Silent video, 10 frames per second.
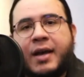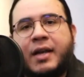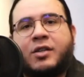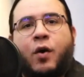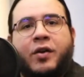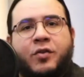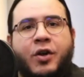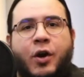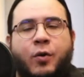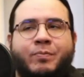is going to
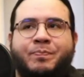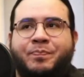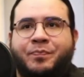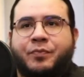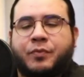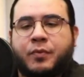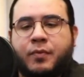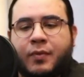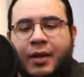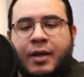go.
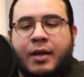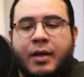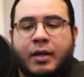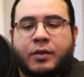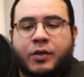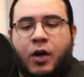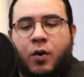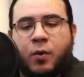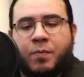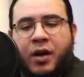
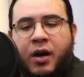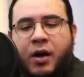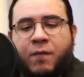So